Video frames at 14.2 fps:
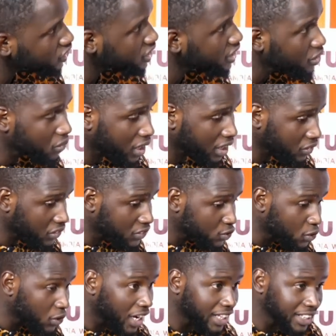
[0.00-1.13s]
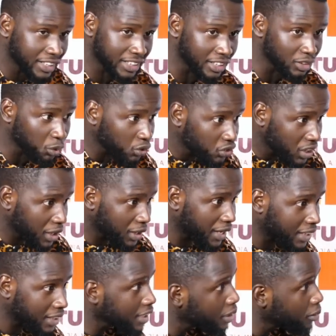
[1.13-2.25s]
Still, you cannot show anything to say
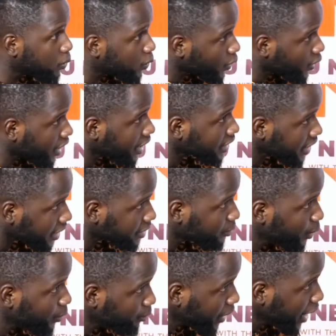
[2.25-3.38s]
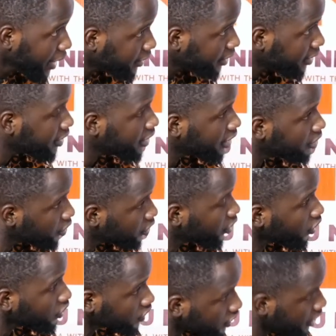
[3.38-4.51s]
that progress has been made. You
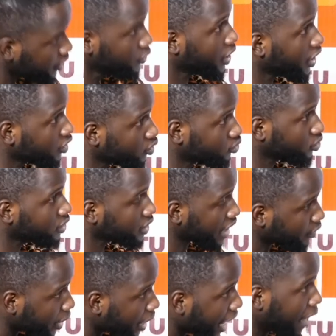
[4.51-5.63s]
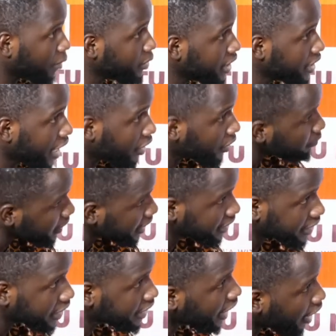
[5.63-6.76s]
know, still you cannot trust our army, our
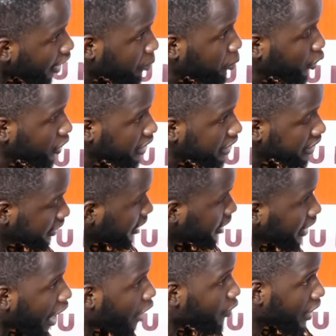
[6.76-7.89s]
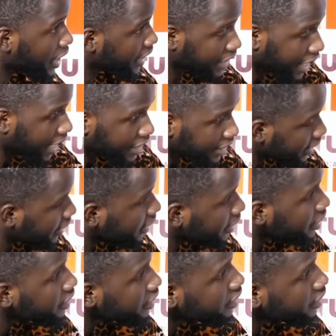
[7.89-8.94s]
military, our police, our NIA